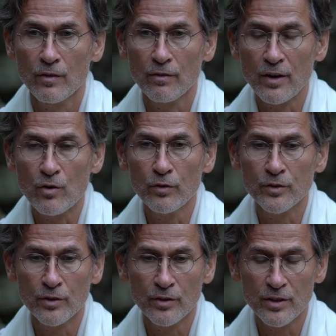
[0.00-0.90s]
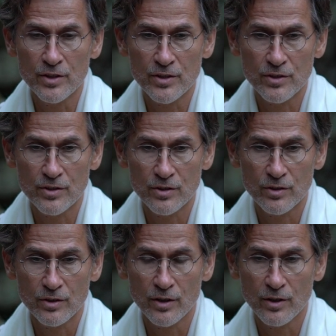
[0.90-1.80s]
very often this
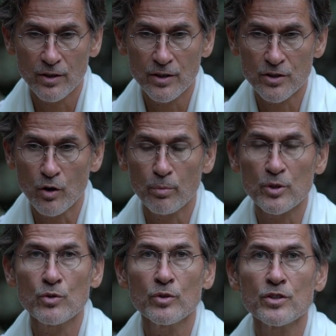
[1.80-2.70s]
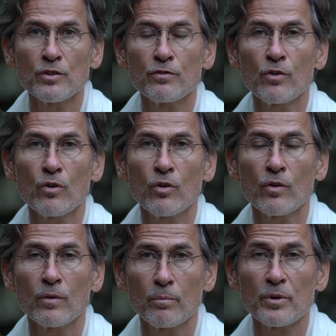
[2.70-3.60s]
uh, is an opportunity
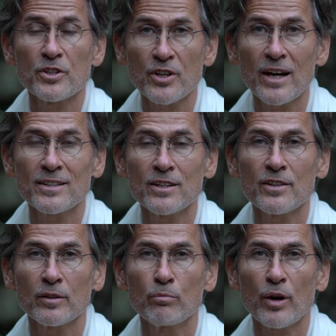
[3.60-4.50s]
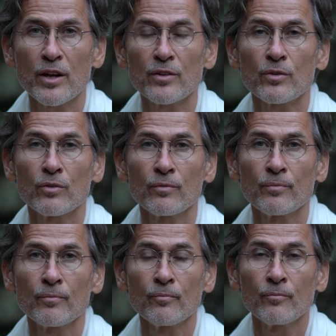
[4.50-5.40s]
for precisely that breakthrough.
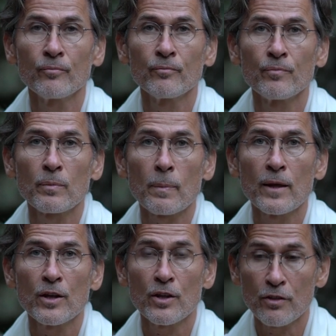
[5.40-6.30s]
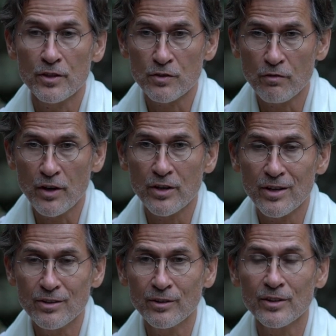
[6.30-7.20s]
This very
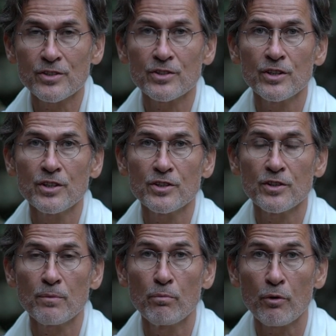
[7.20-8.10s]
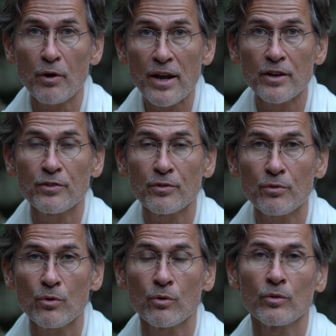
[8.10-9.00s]
illness is the
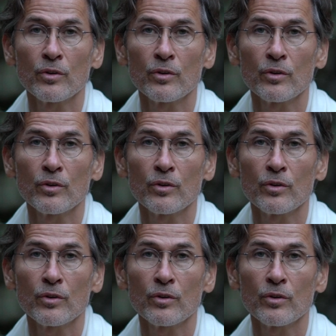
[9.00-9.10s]
breakthrough